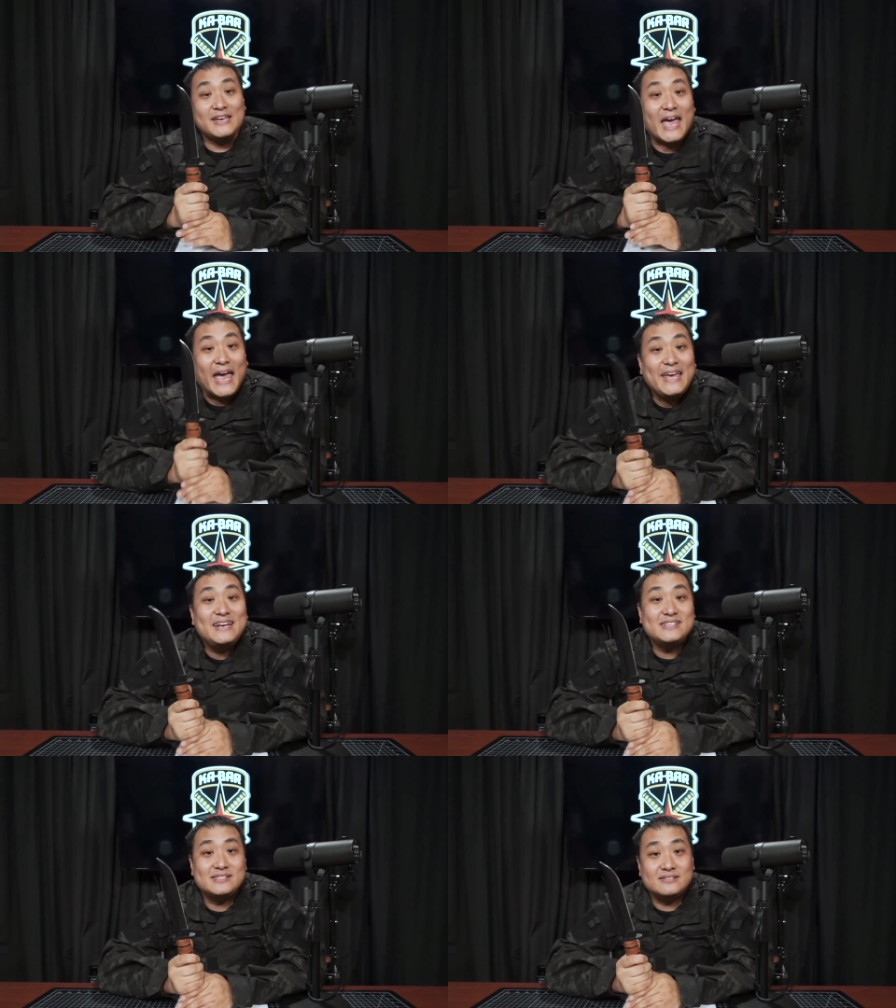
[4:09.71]

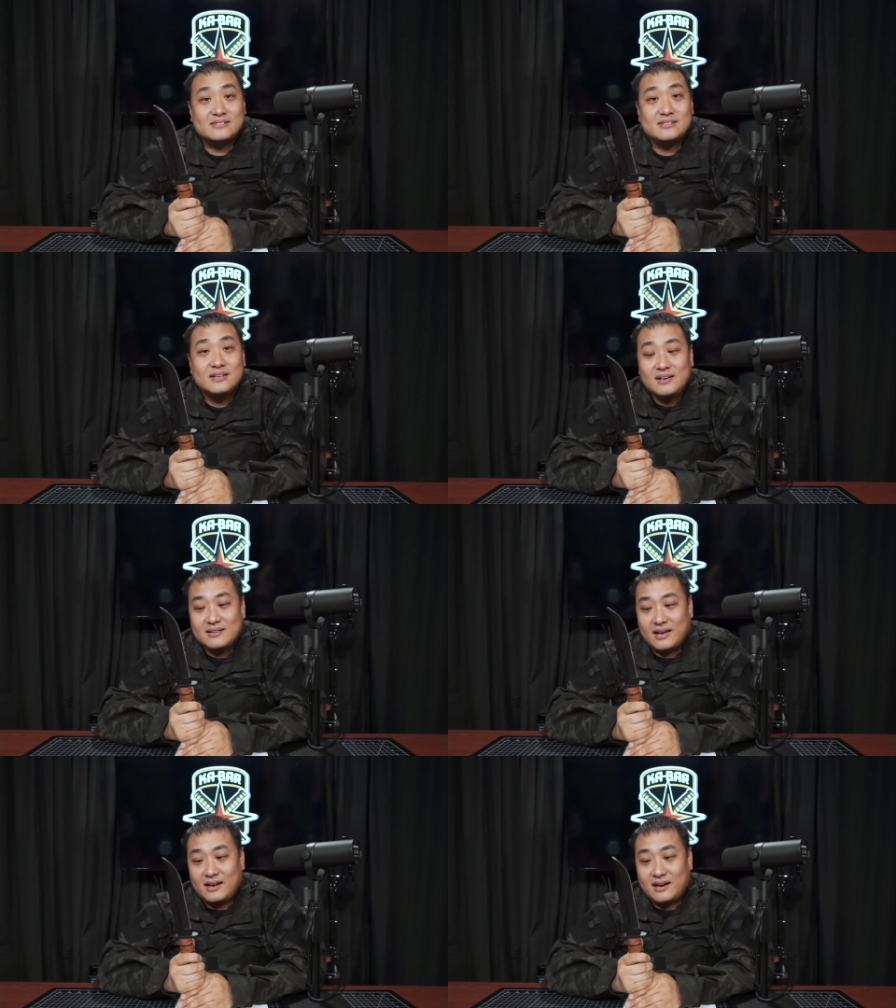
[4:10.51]
cadences
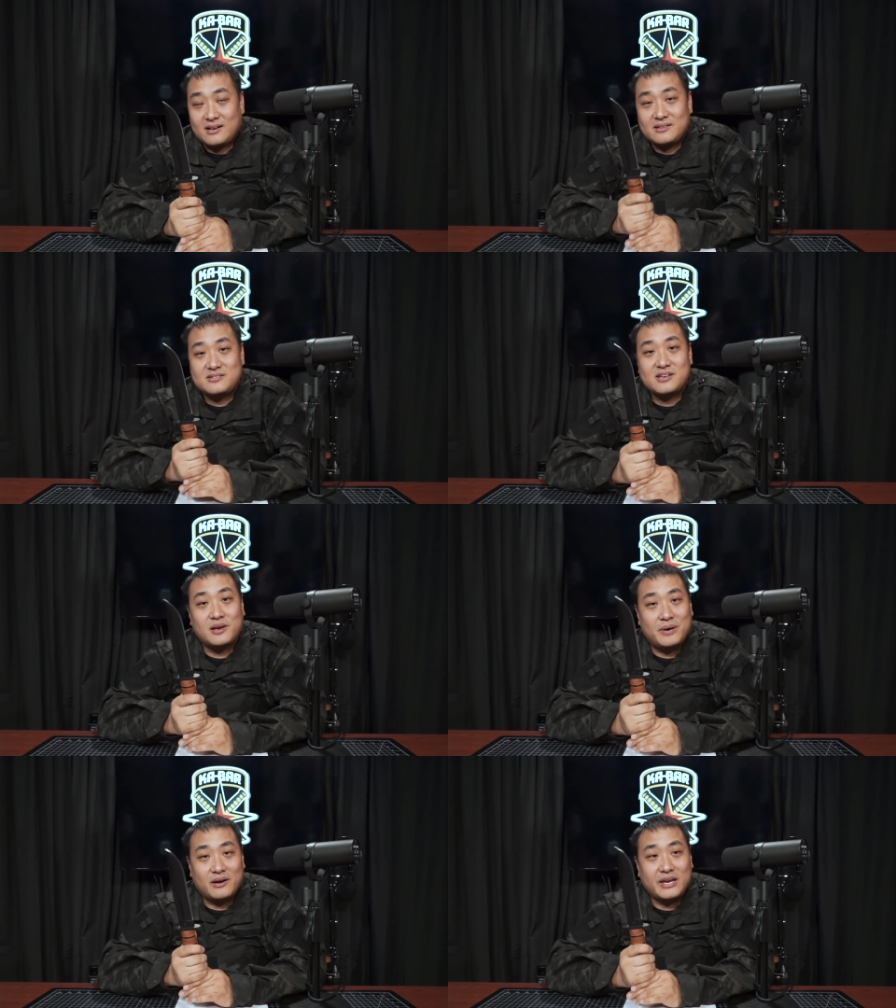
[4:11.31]
that sing
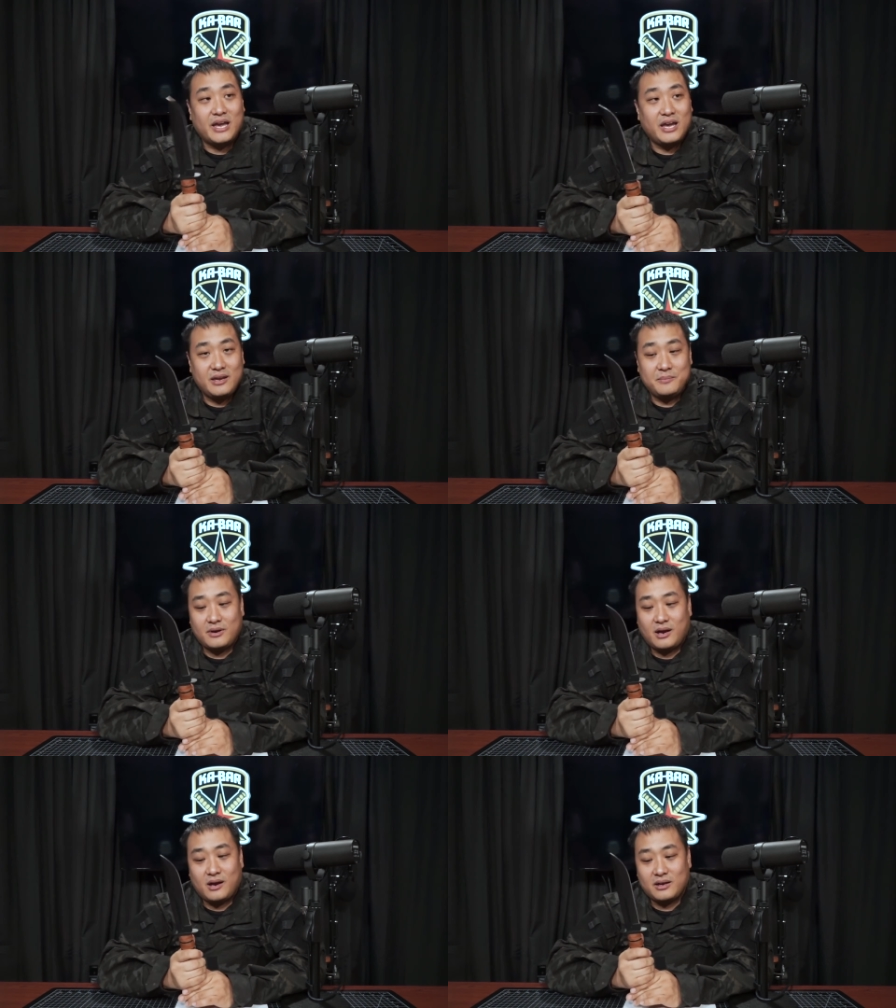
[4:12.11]
about
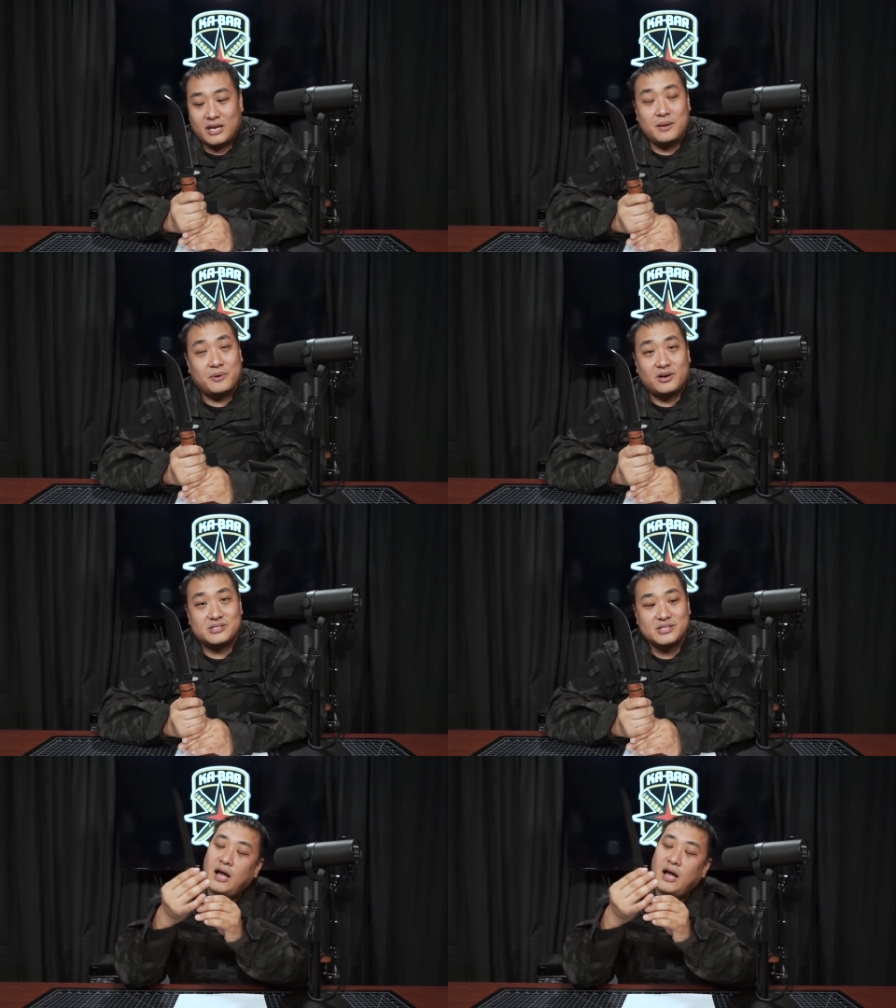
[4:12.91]
KA-BARs.